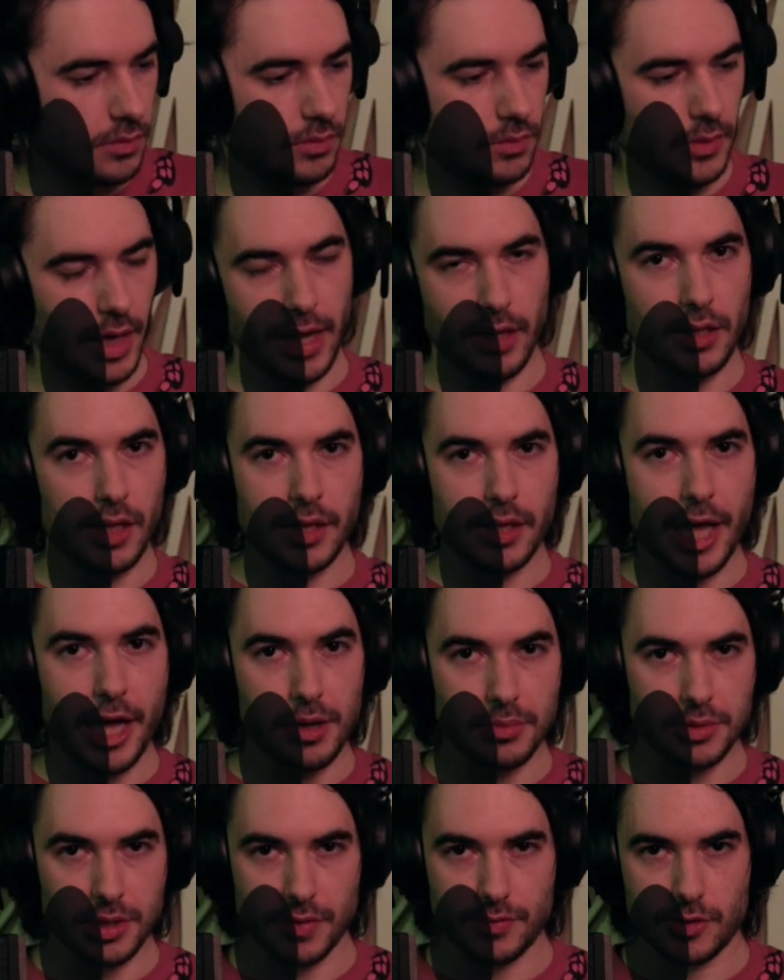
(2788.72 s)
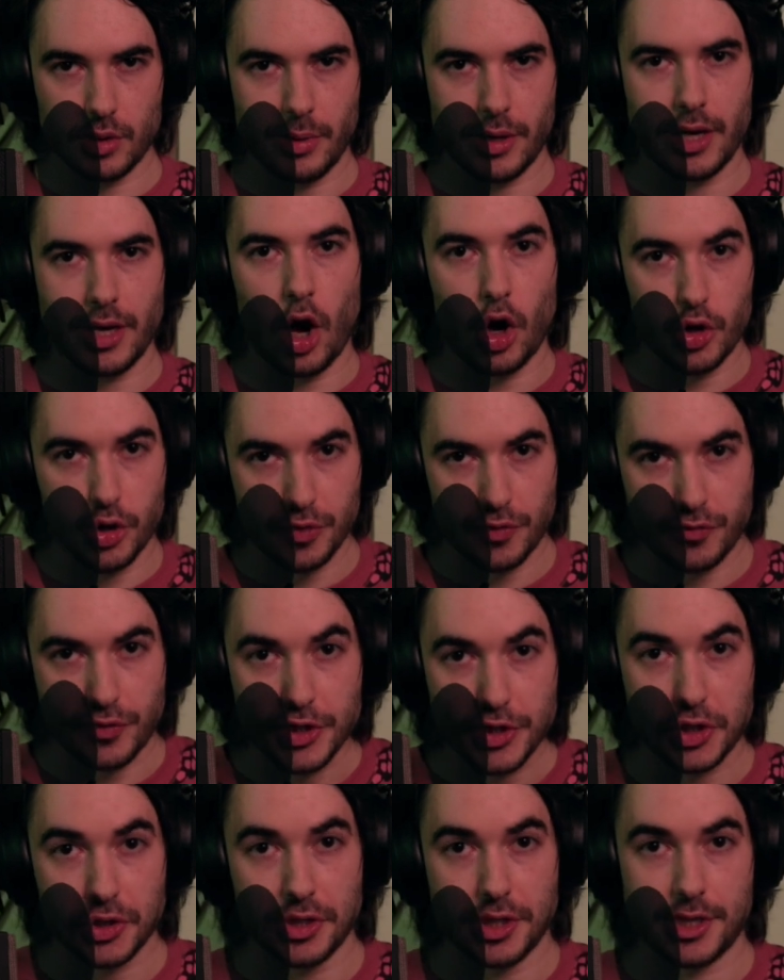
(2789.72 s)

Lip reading: LLMs. You have to know about artificial